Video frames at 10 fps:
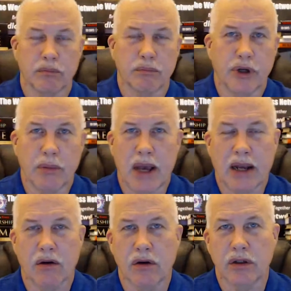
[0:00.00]
put it
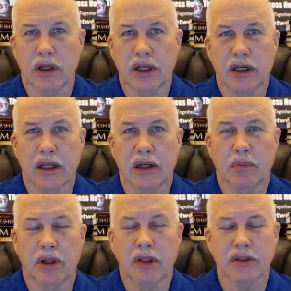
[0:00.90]
back on LinkedIn and
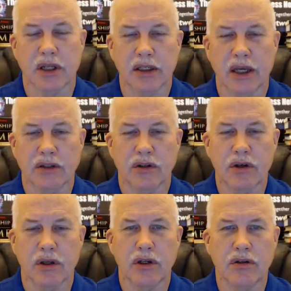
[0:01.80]
places like that. So
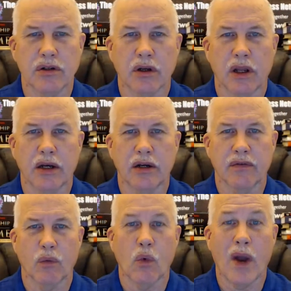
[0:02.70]
you can use it a lot of
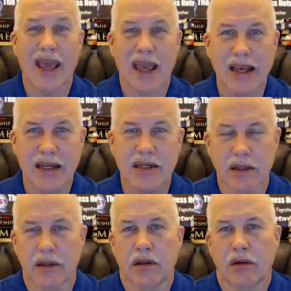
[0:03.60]
different
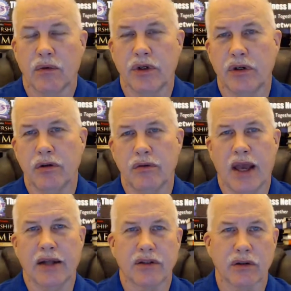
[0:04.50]
ways when you do
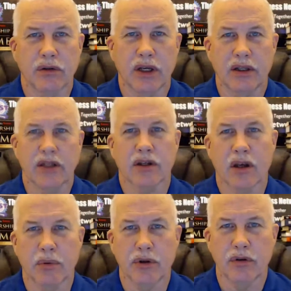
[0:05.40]
that. So that's a
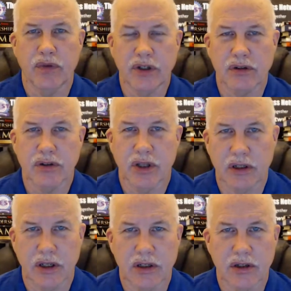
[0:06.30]
couple new features
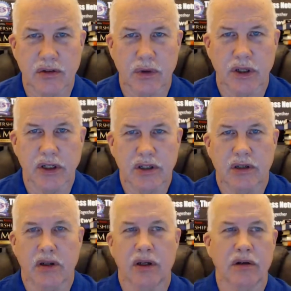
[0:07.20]
they just released
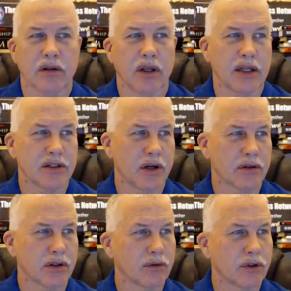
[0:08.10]
here in the last day or
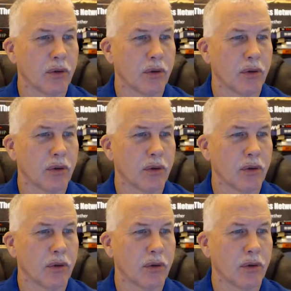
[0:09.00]
so.